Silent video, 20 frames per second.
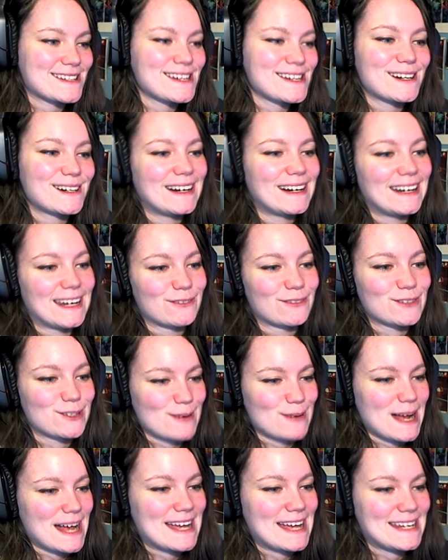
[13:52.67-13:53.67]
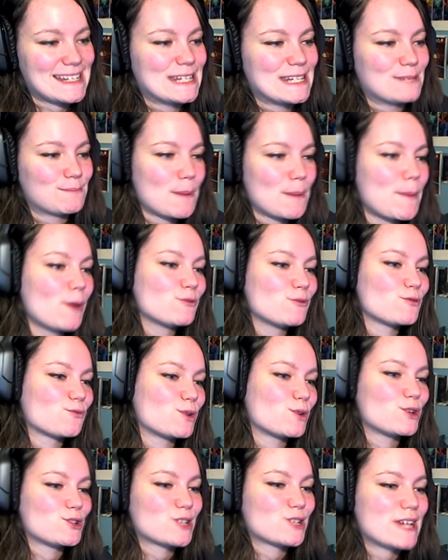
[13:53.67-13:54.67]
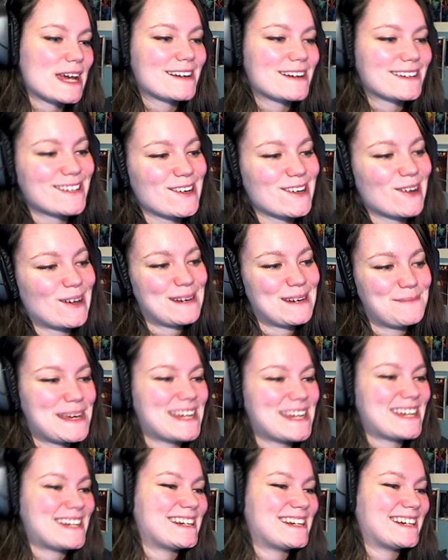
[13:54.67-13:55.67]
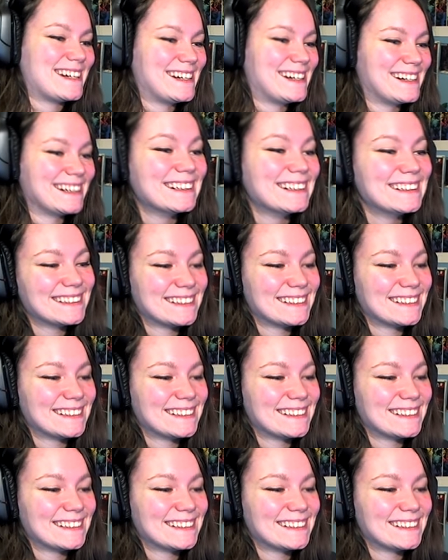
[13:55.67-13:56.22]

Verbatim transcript: I love to ride in my boat, would you care to join me?